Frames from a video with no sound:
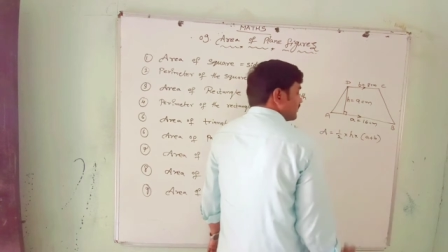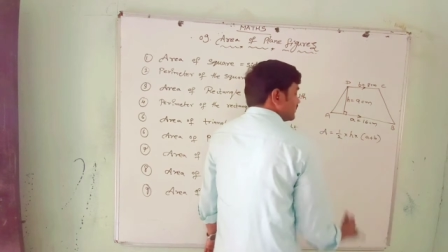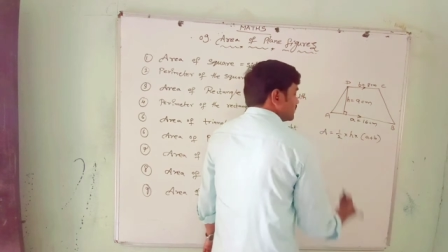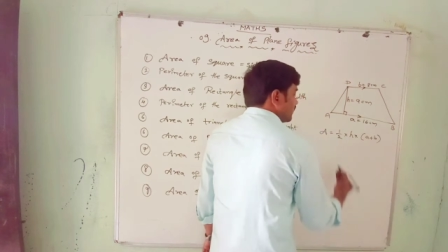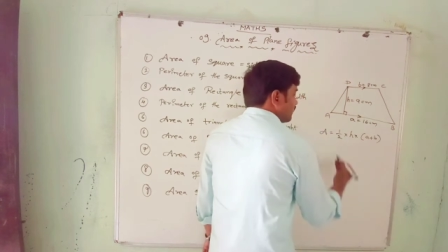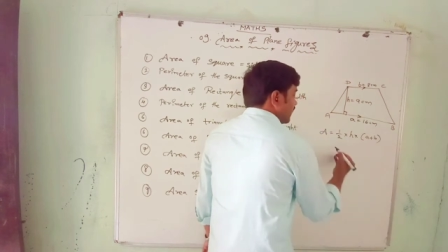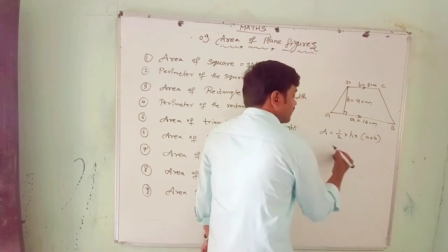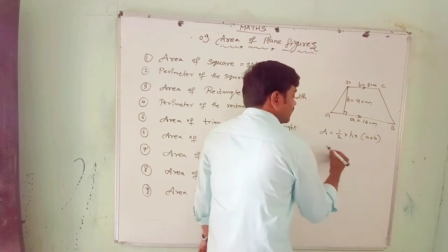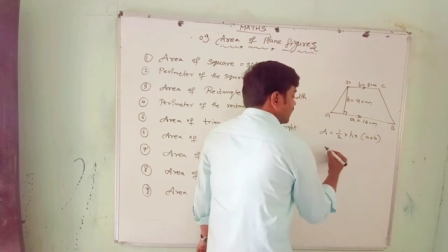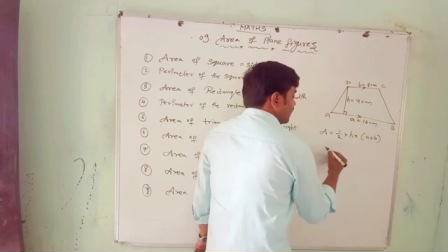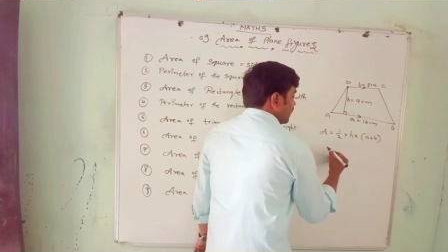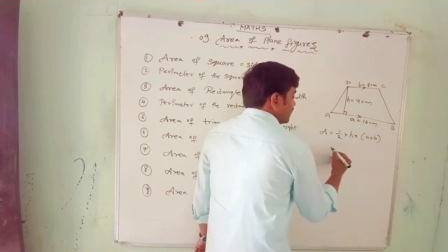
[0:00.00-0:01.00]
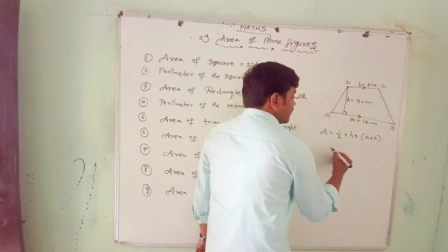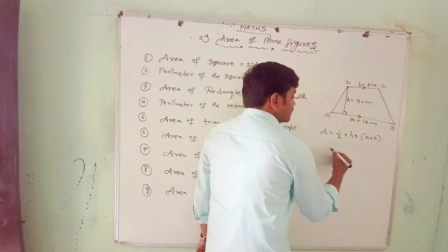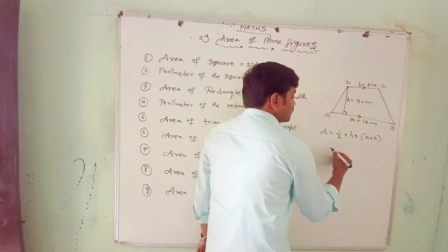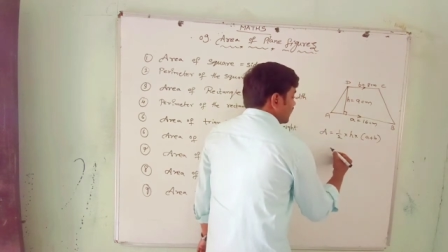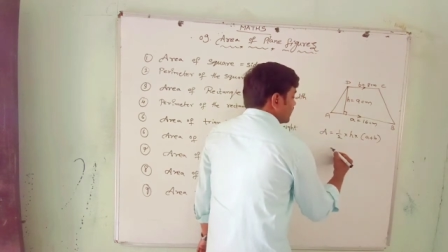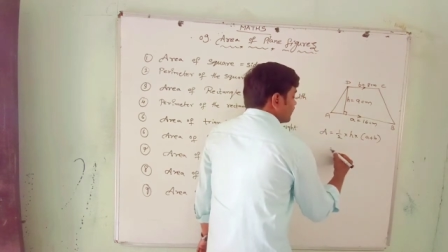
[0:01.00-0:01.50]
This is the formula. Let
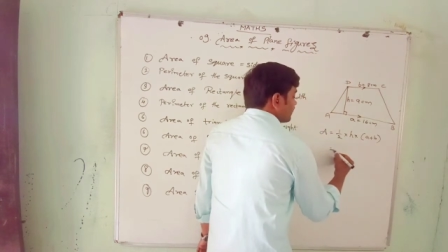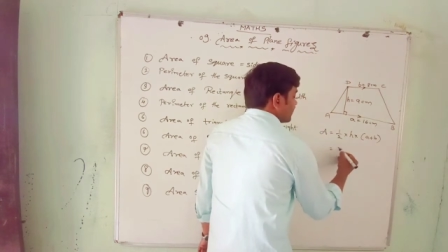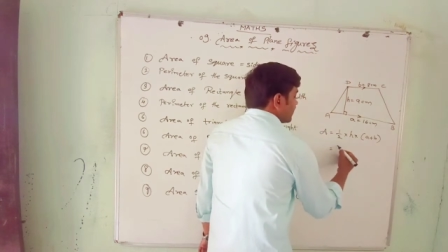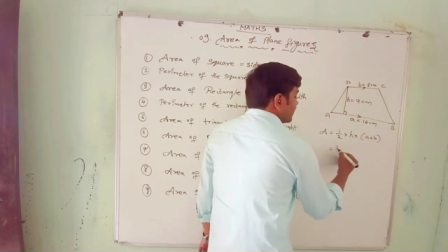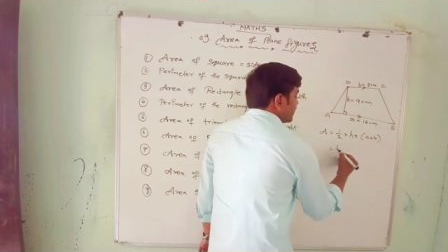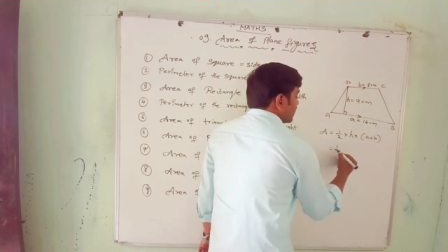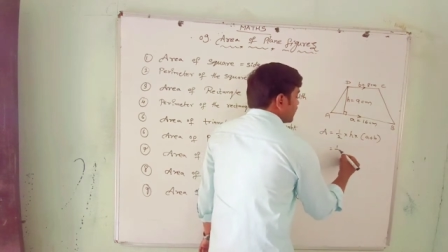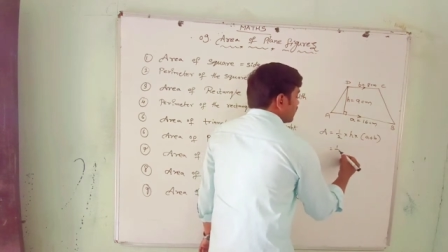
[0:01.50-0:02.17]
us find out the area